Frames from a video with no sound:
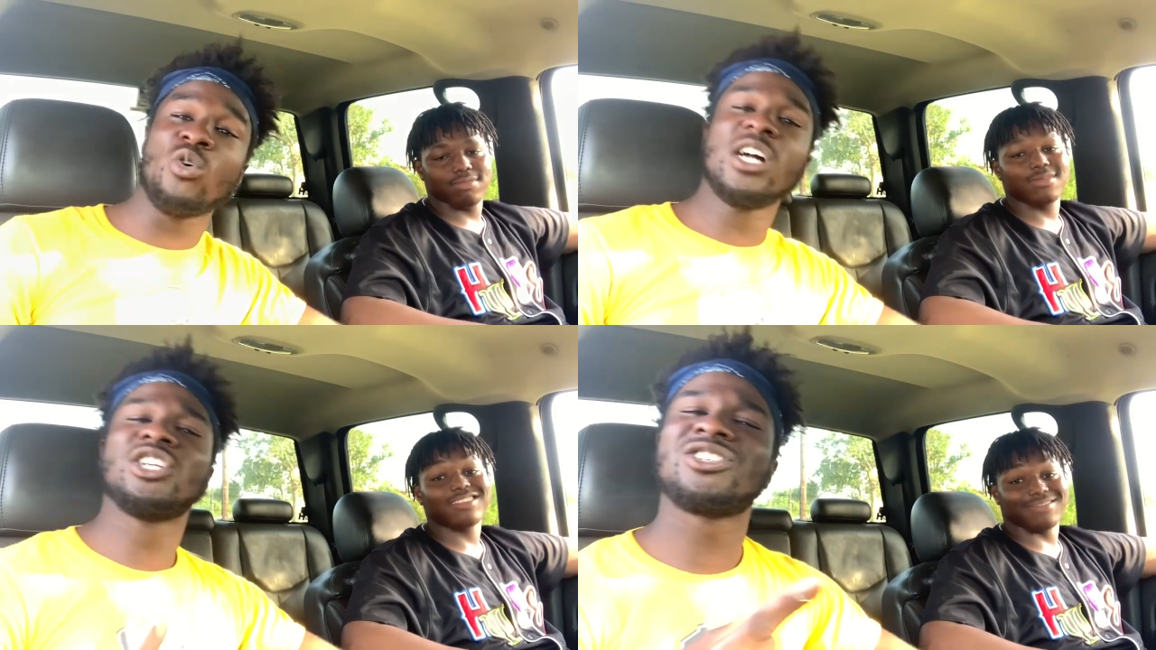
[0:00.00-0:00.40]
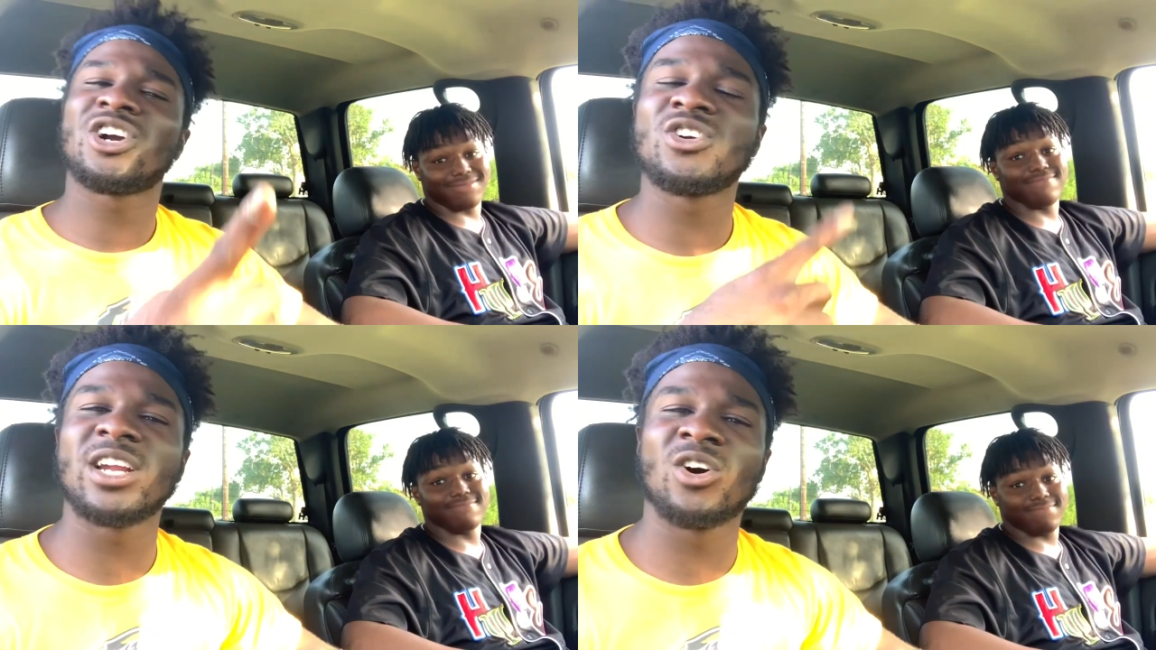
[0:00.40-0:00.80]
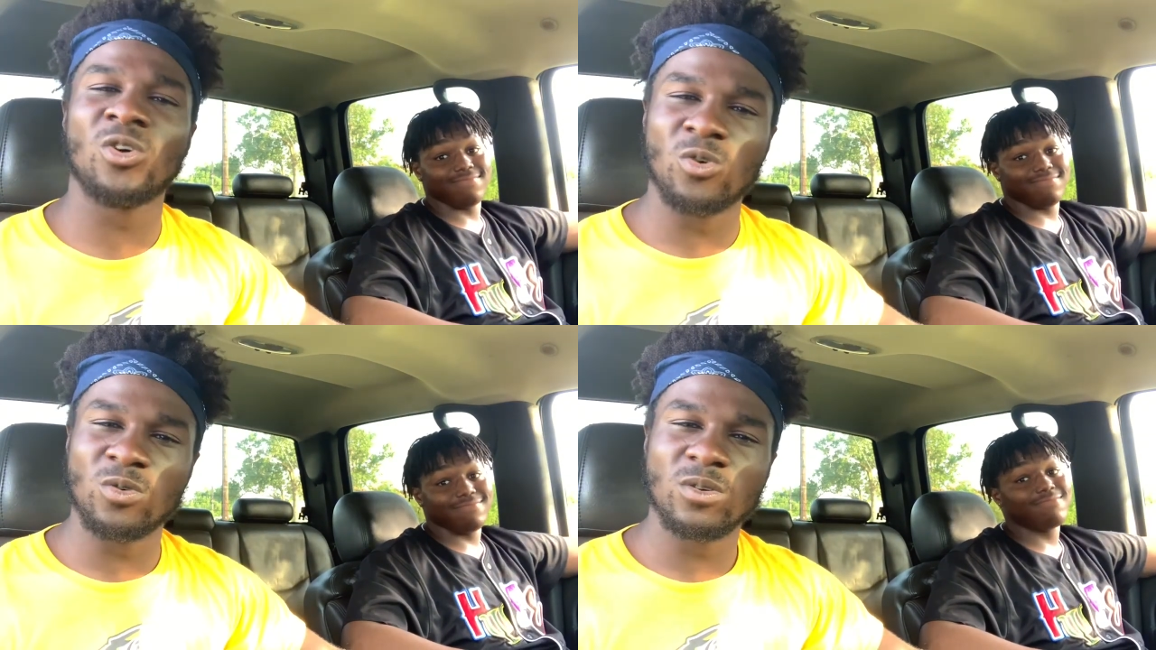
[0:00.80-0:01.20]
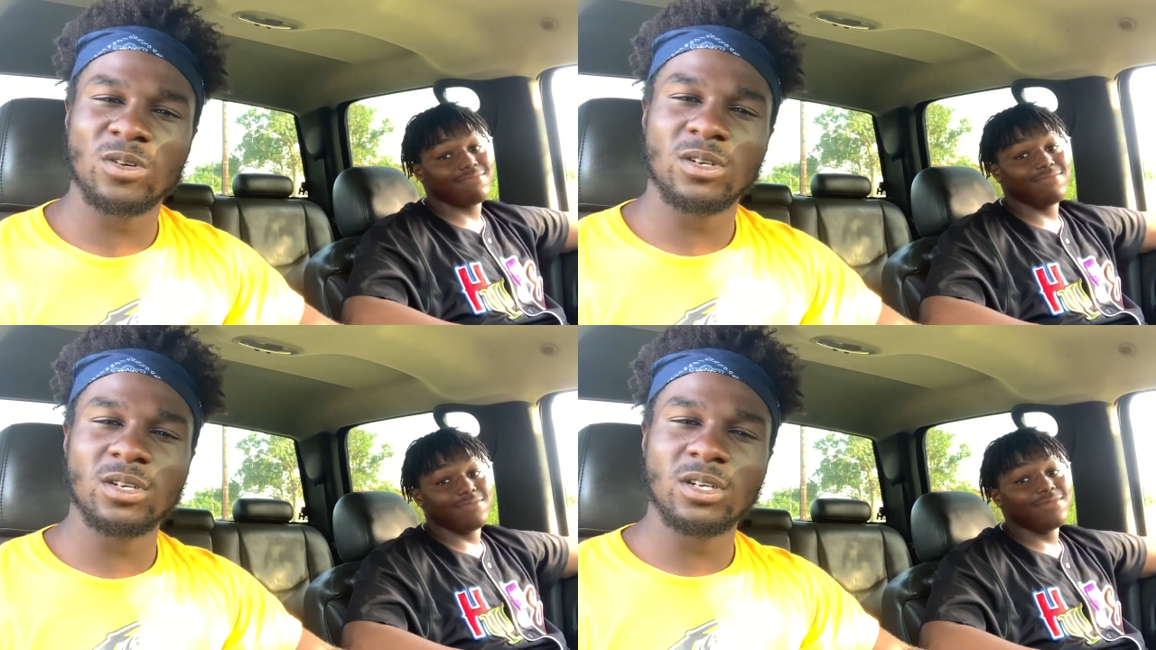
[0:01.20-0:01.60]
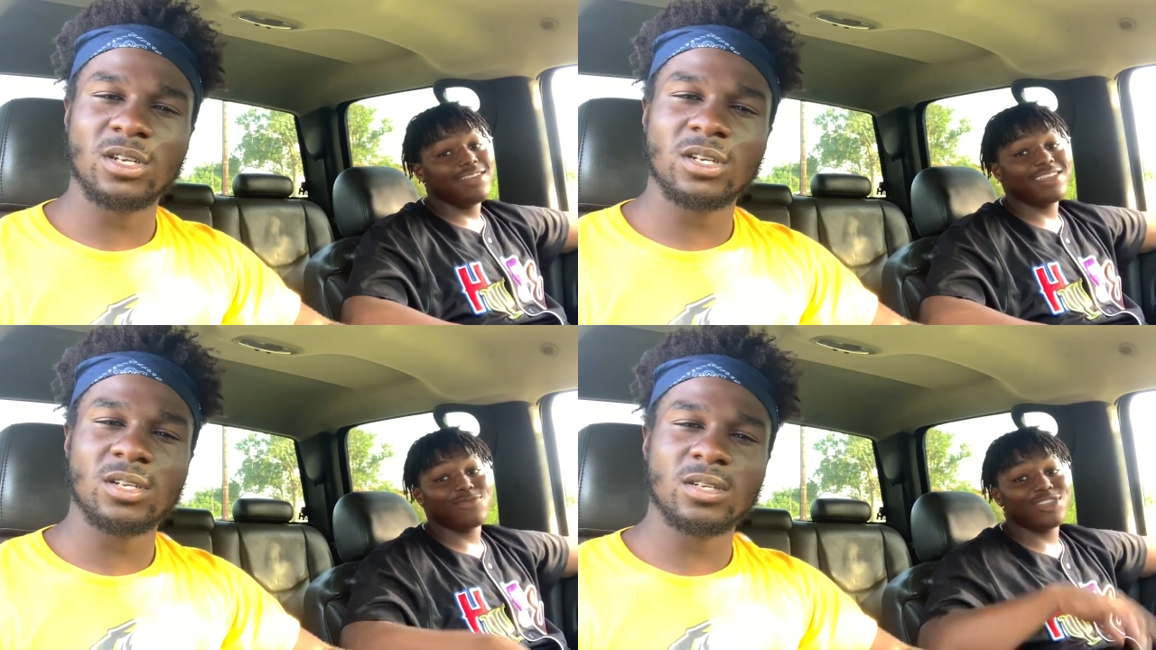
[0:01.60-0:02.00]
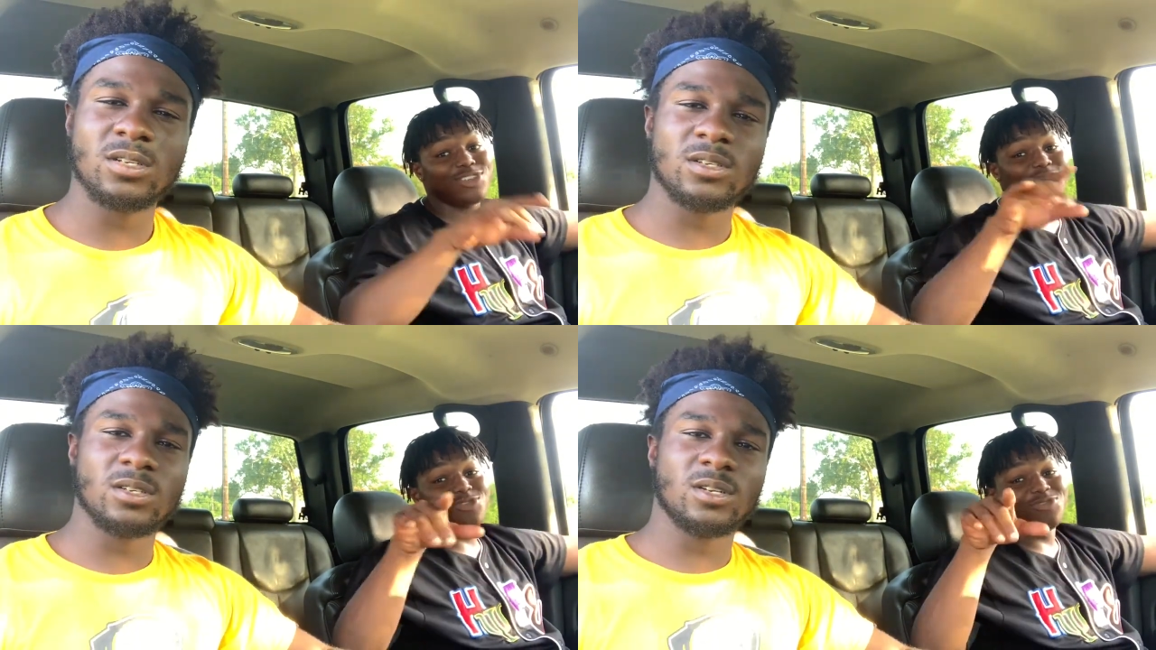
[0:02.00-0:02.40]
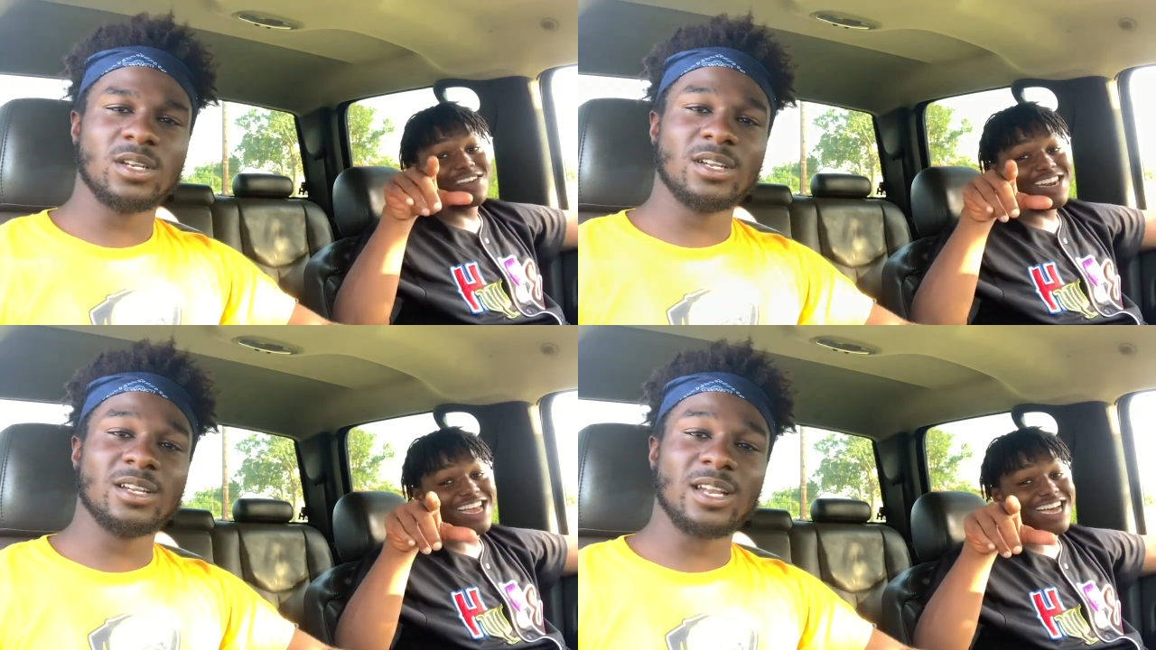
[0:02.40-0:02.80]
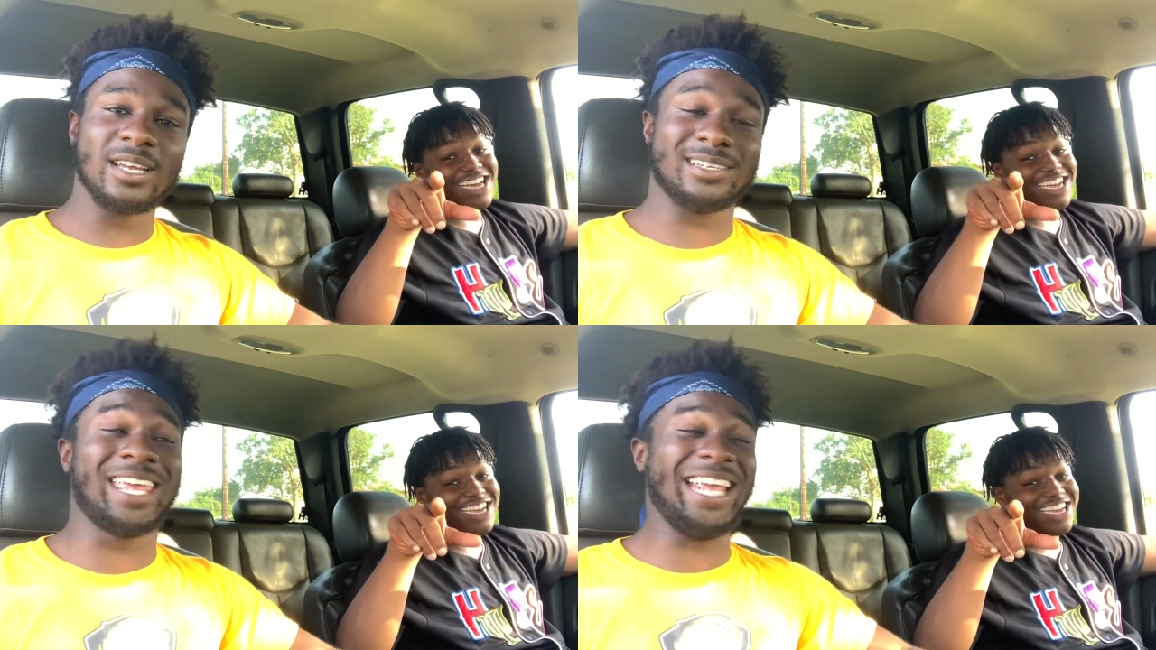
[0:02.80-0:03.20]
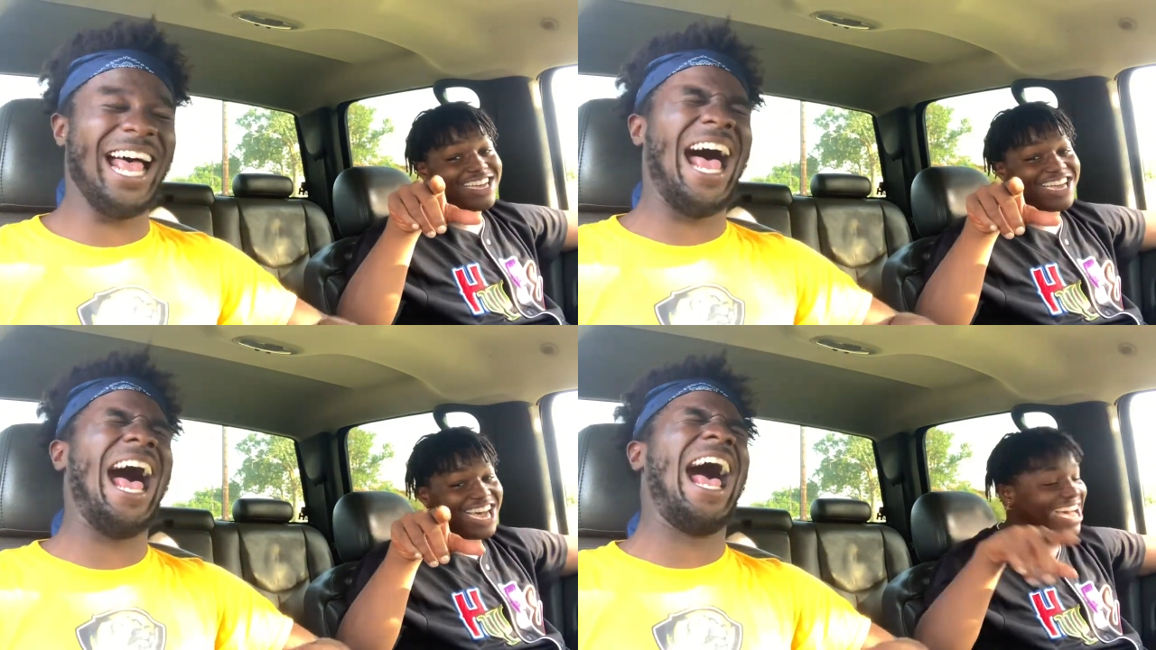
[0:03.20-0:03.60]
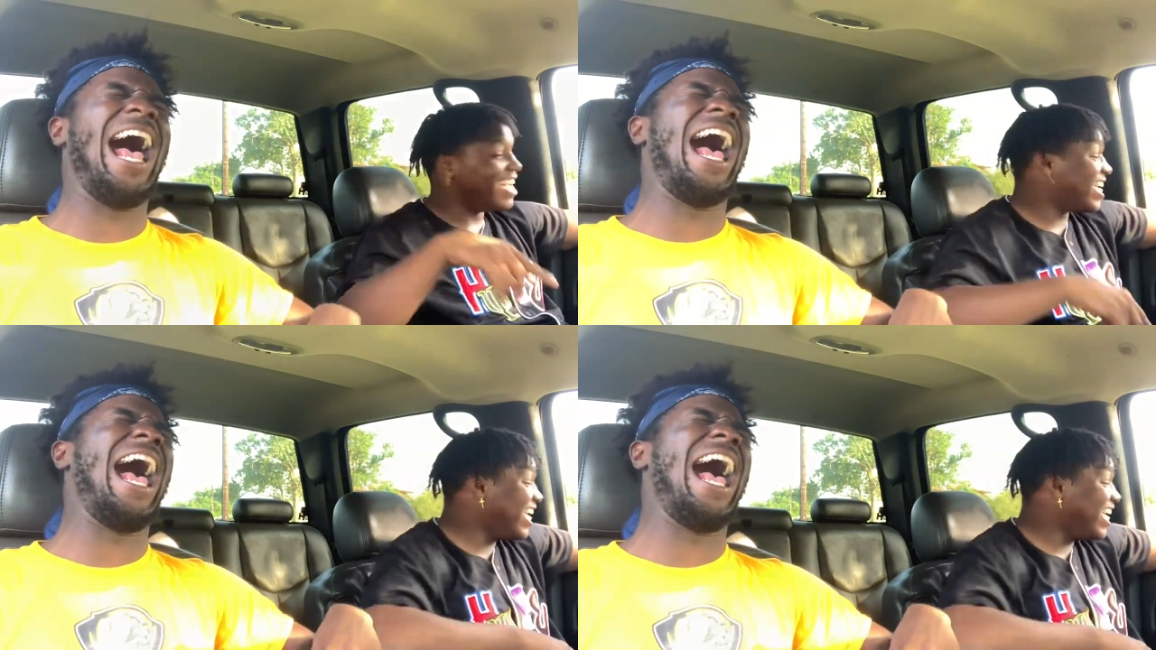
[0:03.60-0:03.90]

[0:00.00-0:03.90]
Speaker 1: On the comment section below, we live off of your feedback. Um,